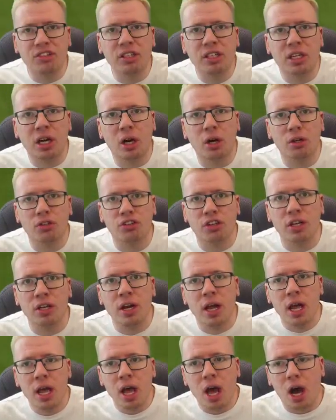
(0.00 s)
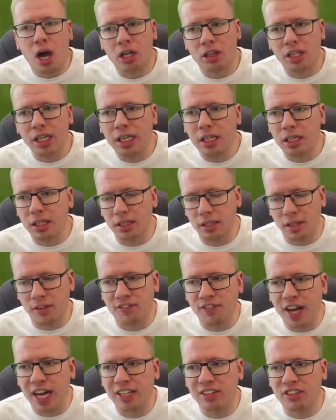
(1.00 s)
cards, and I think the
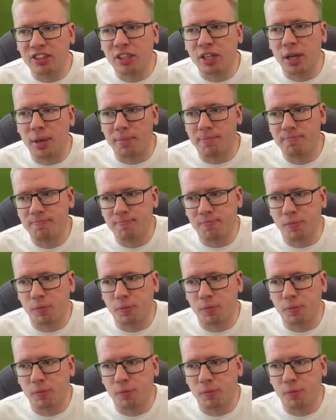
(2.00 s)
fact that